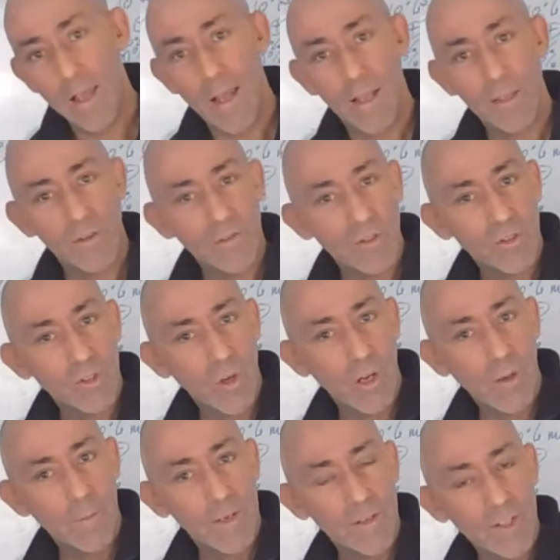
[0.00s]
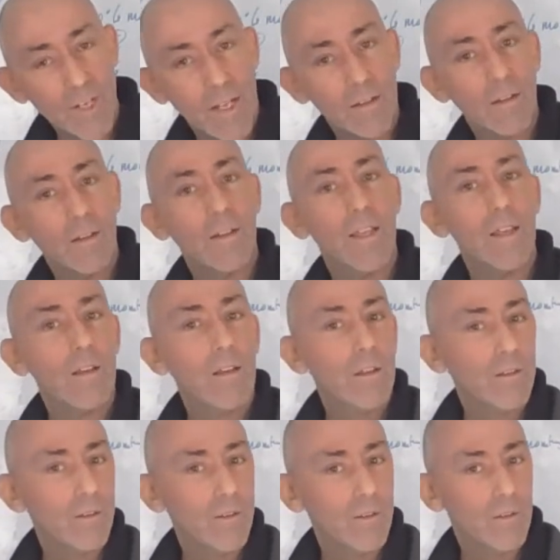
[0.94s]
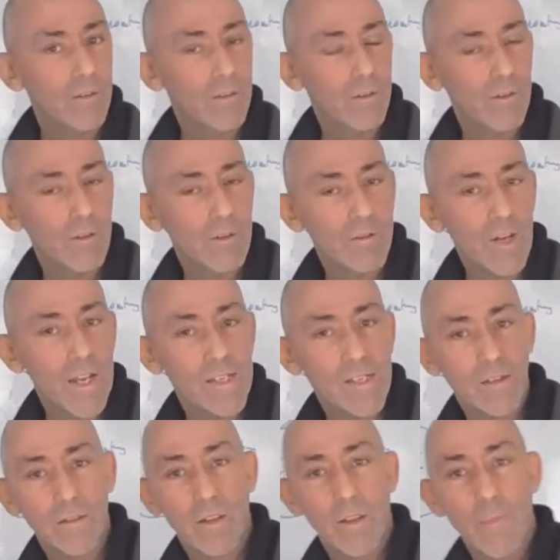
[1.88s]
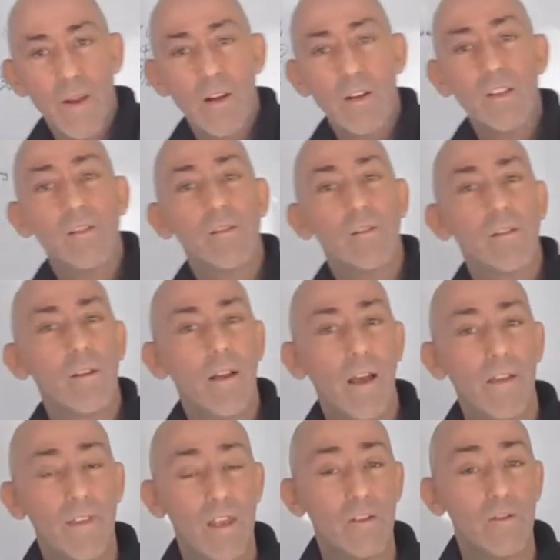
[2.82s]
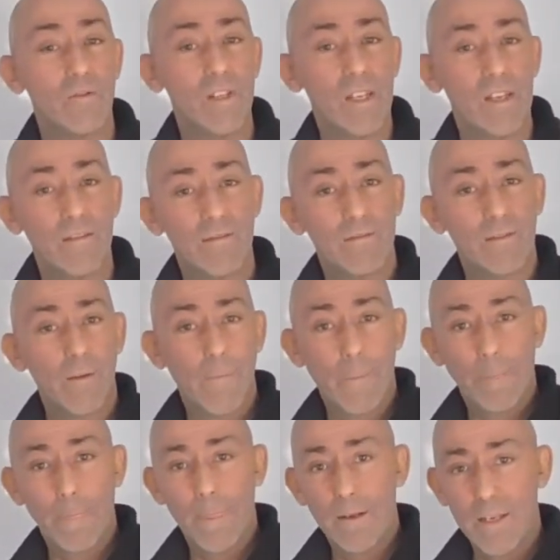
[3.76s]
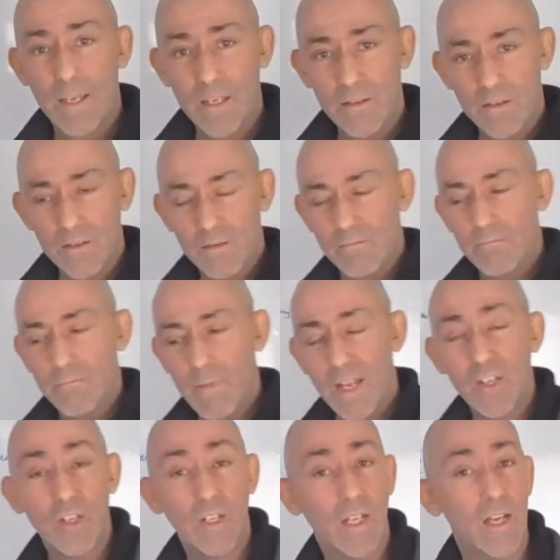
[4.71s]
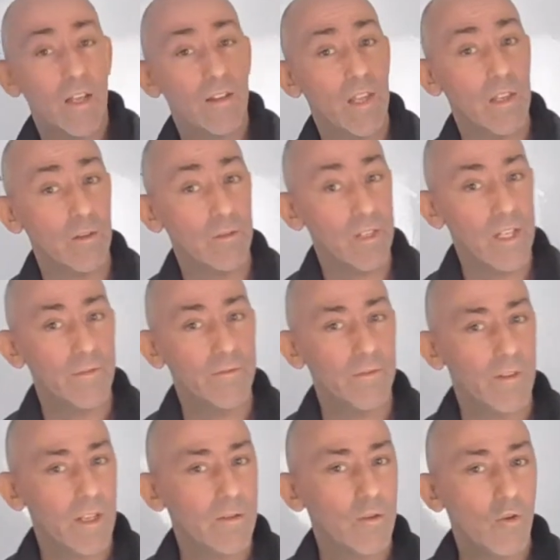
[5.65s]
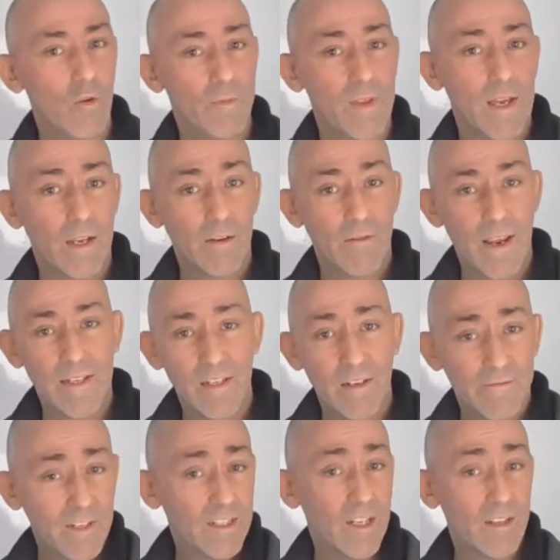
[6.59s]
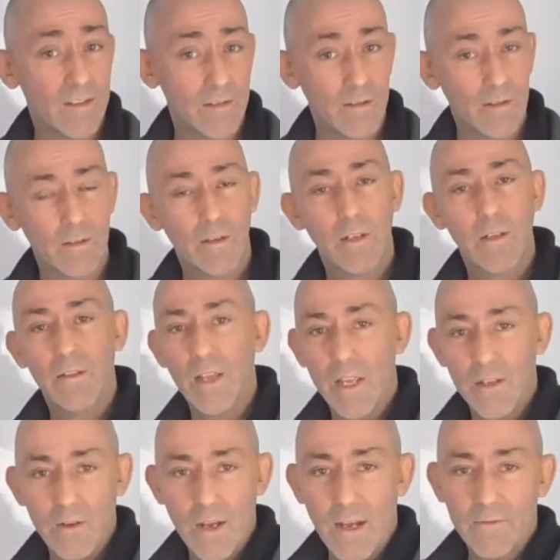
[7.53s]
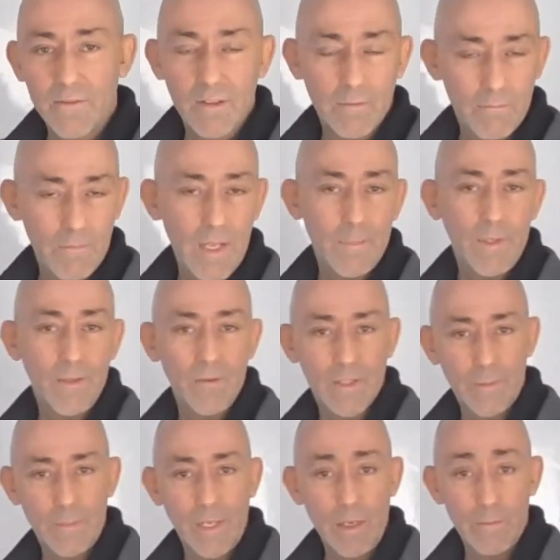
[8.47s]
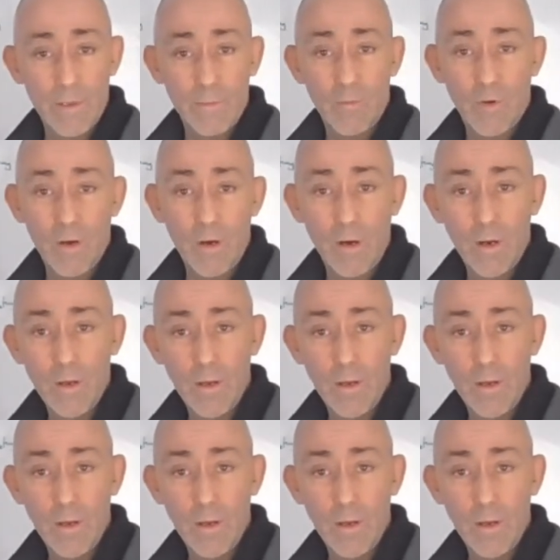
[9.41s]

and you just talk about it gently, you address it to the person, and then you leave. Okay, you're just mentioning it and then you leave, and then you hope that corrects. And if it doesn't, then you have to maybe do something a bit more